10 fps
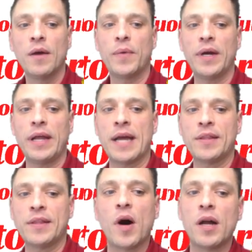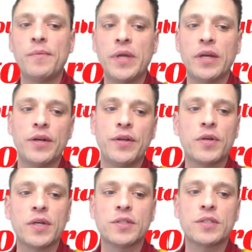But at the bottom here, you
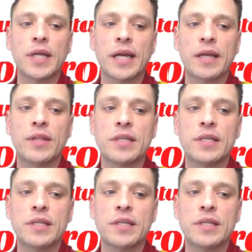can select